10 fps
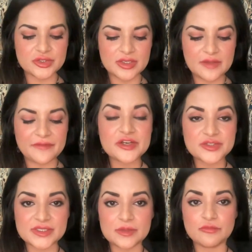
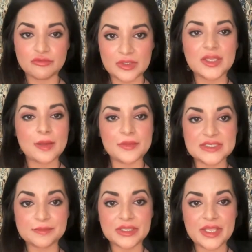affairs team really come
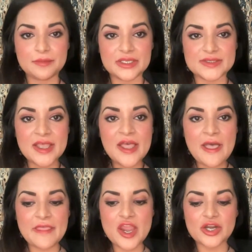into play, because
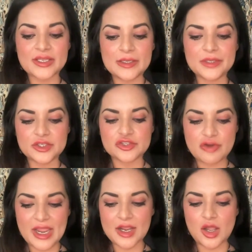they are keeping a
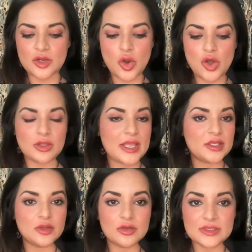track on all kind of
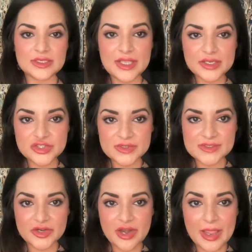local elections
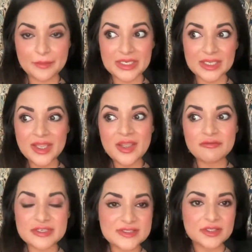that are happening.
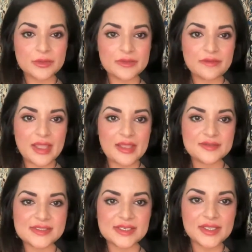Recently, we've
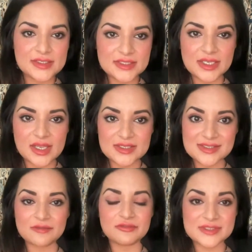seen India's
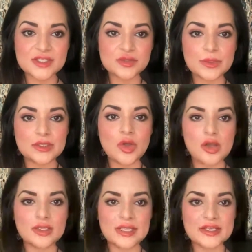
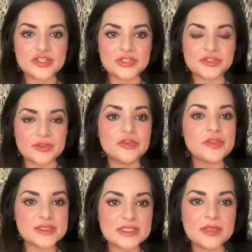6-week-long election. So,
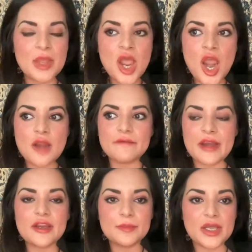the team are
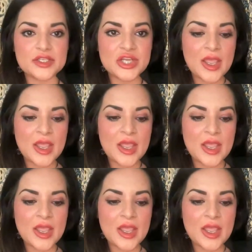very much